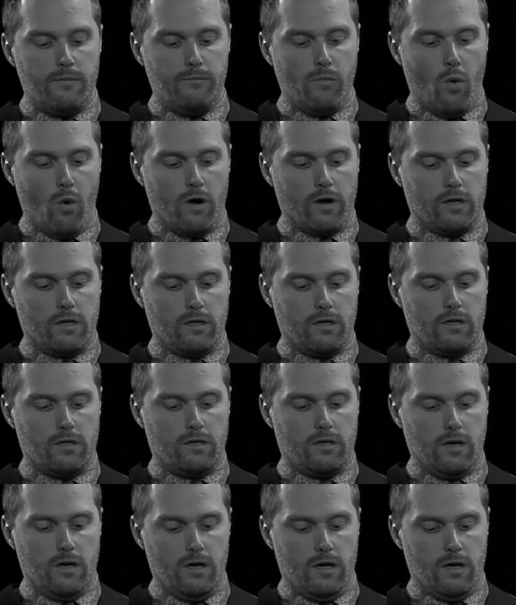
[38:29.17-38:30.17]
more
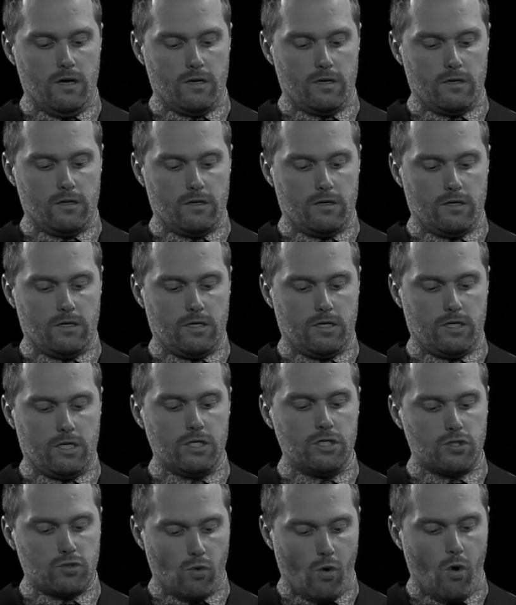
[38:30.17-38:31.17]

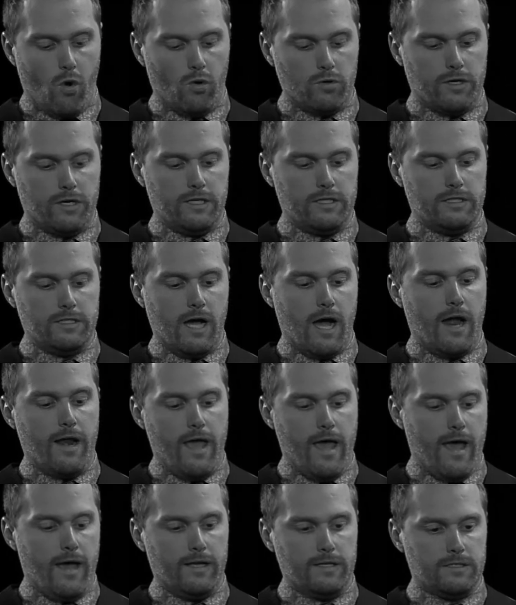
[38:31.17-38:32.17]
controlled, and he's
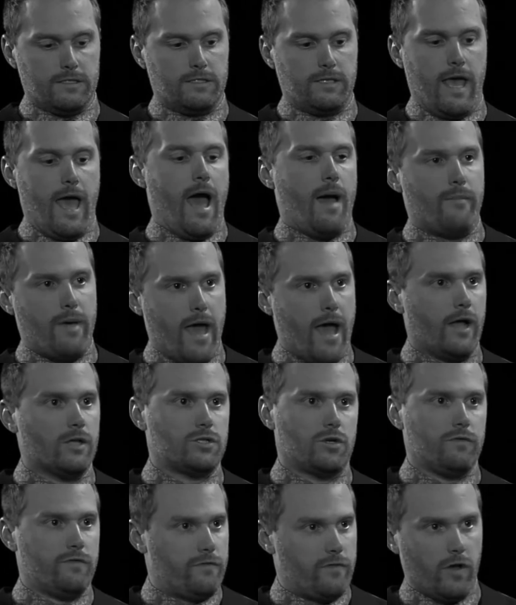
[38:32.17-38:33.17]
not as
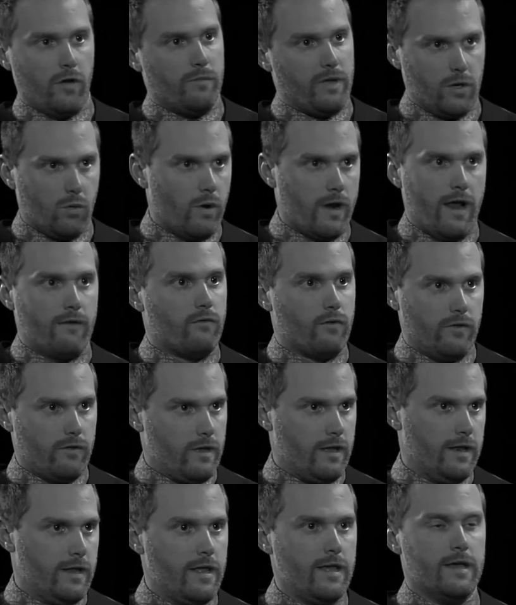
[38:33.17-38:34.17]
haphazard filming
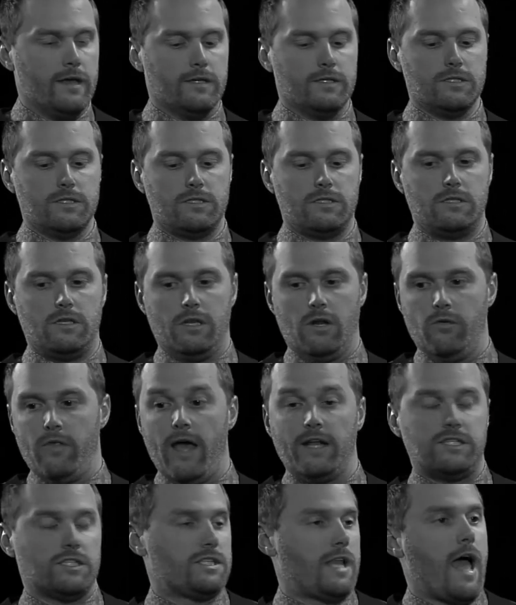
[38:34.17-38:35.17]
whatever it is.
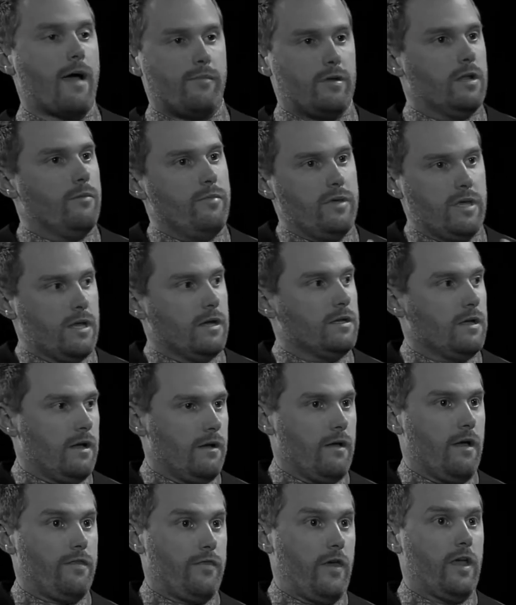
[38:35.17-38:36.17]
That just happened to be a
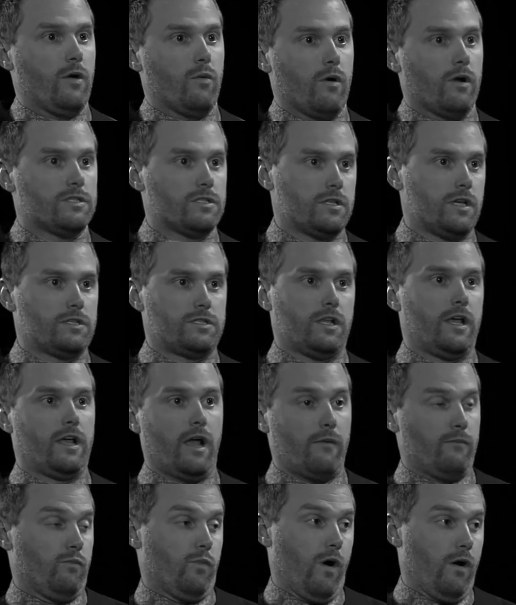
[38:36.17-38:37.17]
thing where it's just
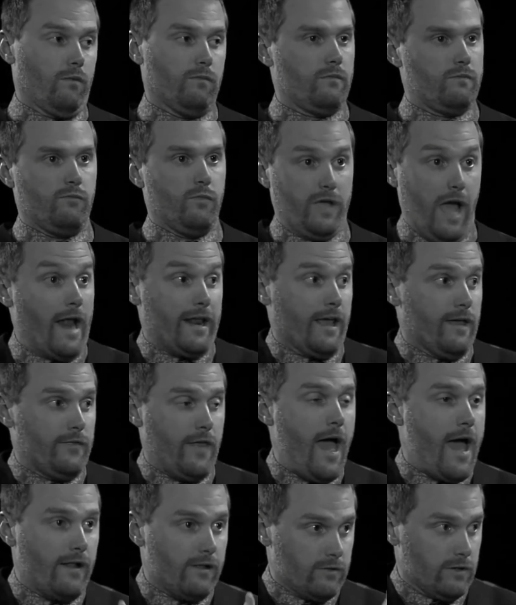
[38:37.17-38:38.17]
like, well, we got to
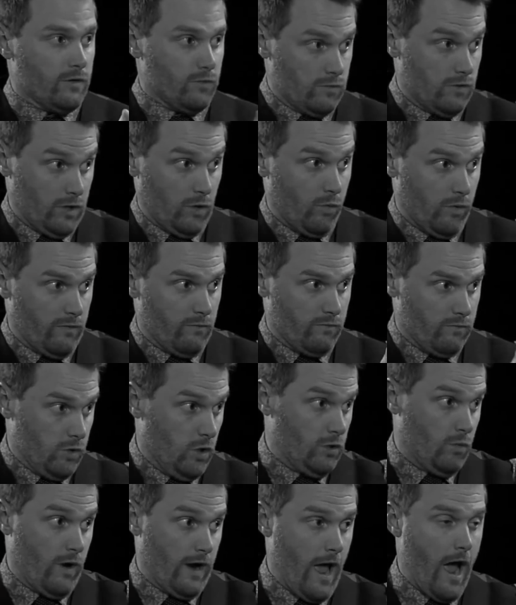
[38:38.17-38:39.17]
get that. Like,
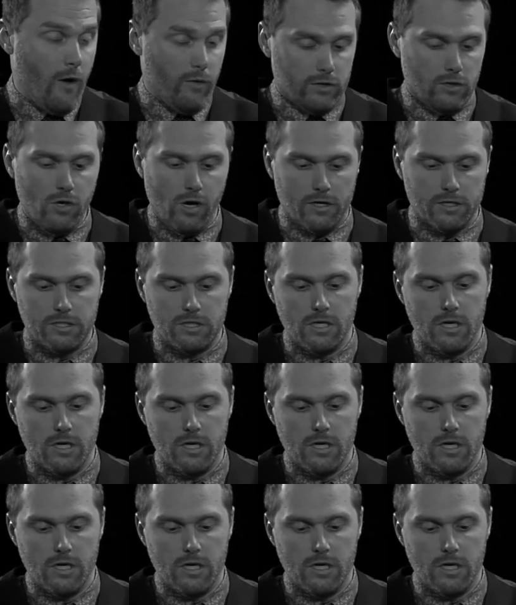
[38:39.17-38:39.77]
look how it looks.